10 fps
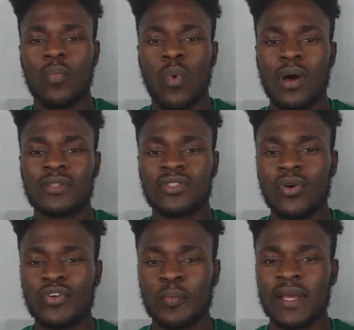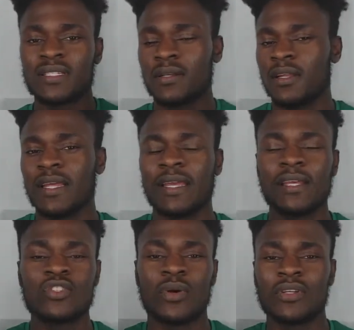one document
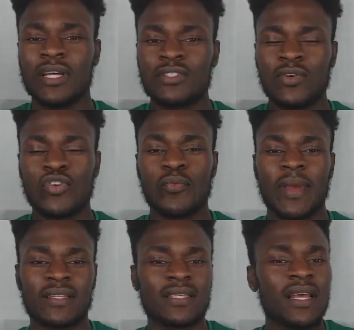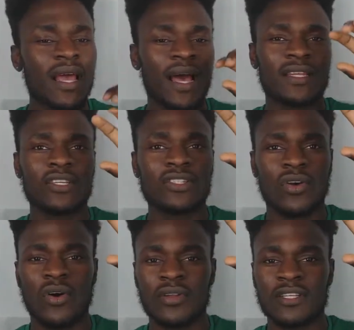linking to another document and this
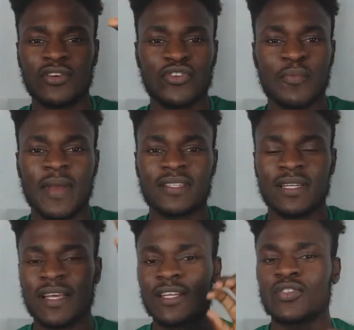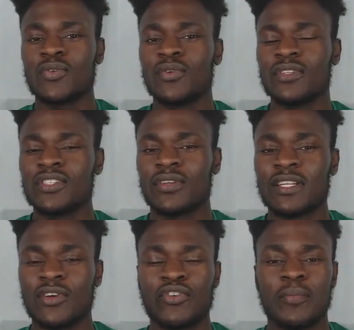other document linking to this
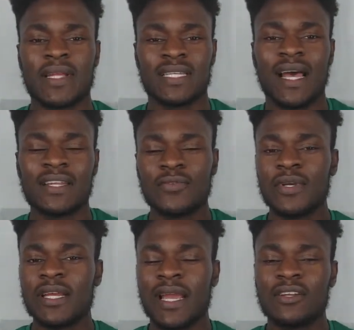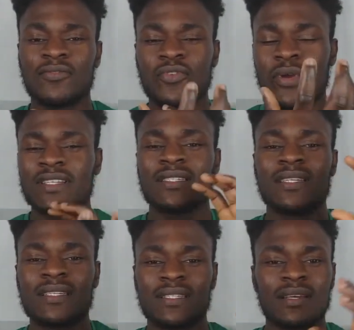other document, and it really kind of creates
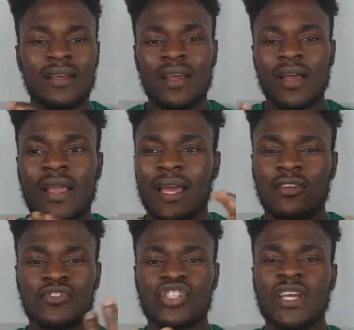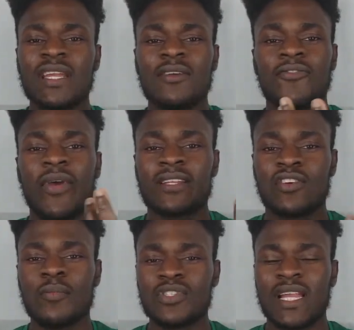this kind of chain
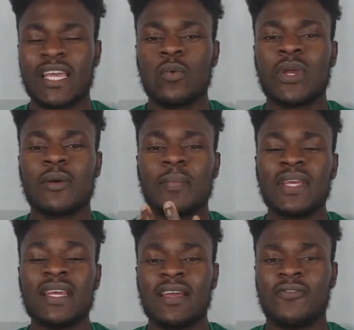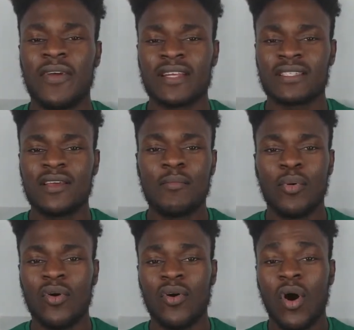effect, almost like a Wikipedia effect,
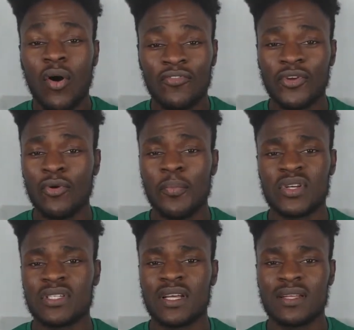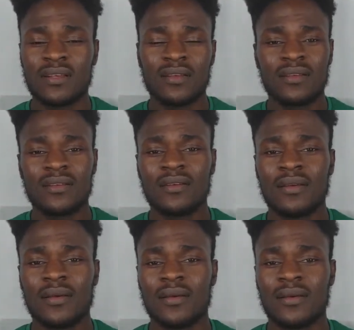but of your own personal
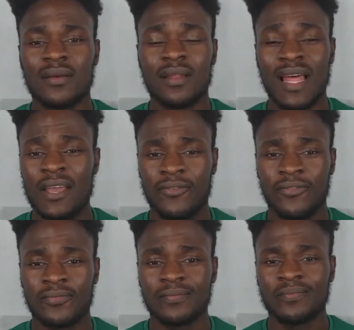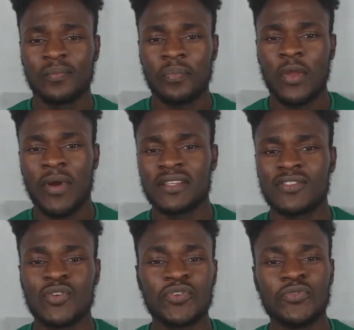life, right?
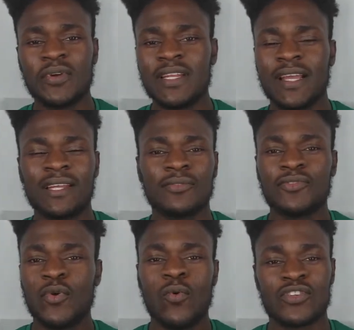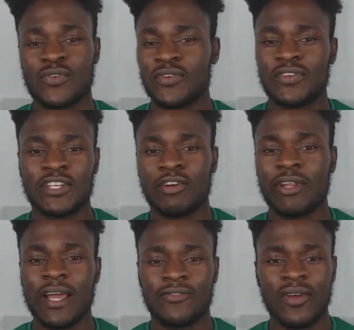So you really kind of know what's going on in your
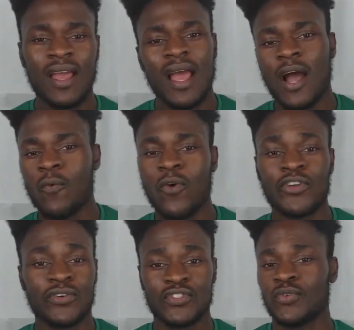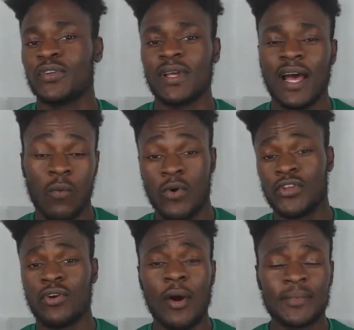life and what you're doing and what
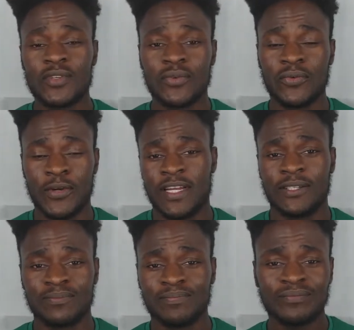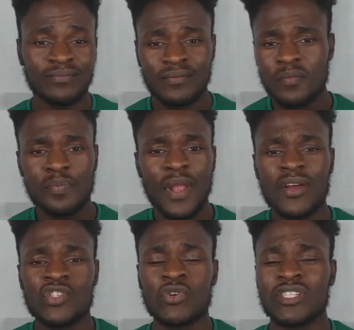you're up to, really.
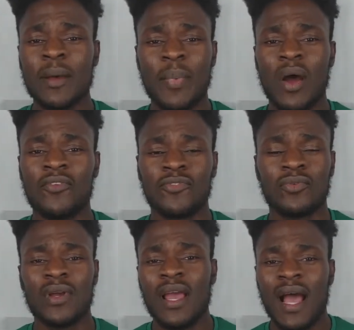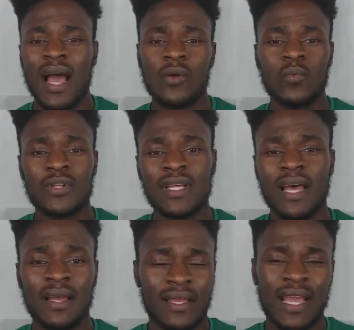So it's that powerful. And with
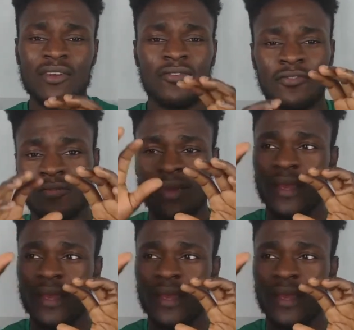that kind of